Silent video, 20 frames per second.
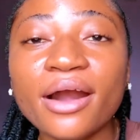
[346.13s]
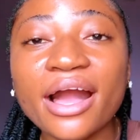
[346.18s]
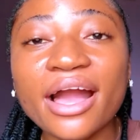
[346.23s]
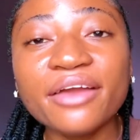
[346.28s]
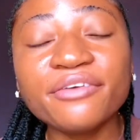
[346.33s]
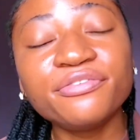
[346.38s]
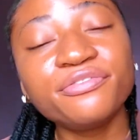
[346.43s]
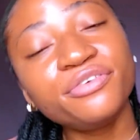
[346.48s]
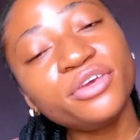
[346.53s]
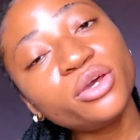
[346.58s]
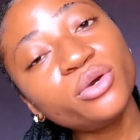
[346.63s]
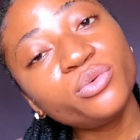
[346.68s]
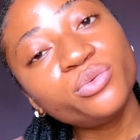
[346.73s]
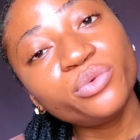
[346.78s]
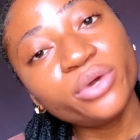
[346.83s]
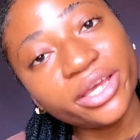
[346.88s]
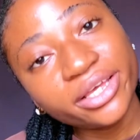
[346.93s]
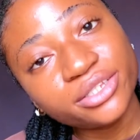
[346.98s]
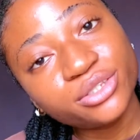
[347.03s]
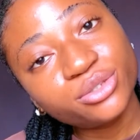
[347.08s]
I feel
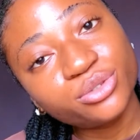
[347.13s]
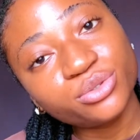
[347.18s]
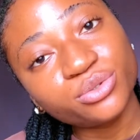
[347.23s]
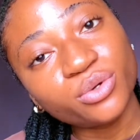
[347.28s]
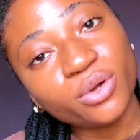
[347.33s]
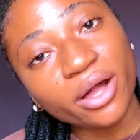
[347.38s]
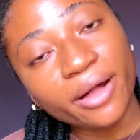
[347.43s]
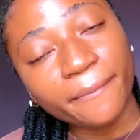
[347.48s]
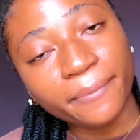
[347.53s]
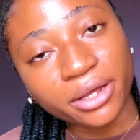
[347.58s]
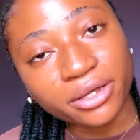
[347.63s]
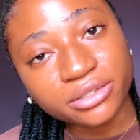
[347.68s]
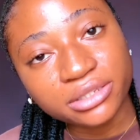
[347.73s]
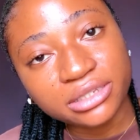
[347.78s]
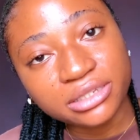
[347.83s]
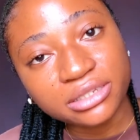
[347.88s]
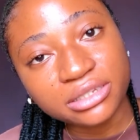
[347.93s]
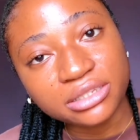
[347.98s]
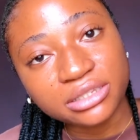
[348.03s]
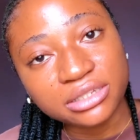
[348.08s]
ways to go
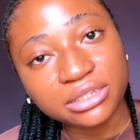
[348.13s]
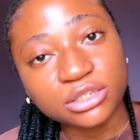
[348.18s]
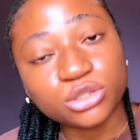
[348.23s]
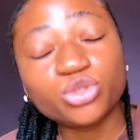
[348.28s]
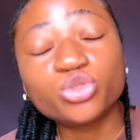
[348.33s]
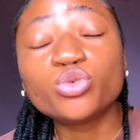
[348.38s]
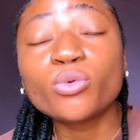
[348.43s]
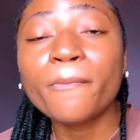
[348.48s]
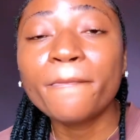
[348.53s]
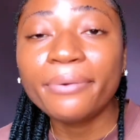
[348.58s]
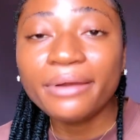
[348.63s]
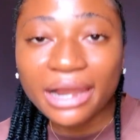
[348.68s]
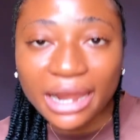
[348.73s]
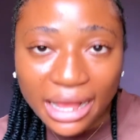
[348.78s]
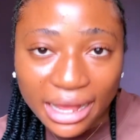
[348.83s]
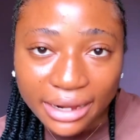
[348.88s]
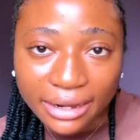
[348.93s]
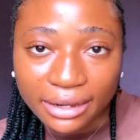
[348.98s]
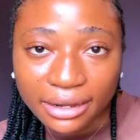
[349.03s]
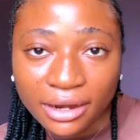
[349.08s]
about it is to
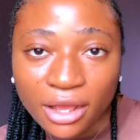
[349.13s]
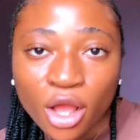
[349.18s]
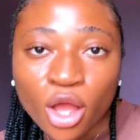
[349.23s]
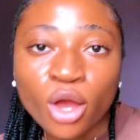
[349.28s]
plan.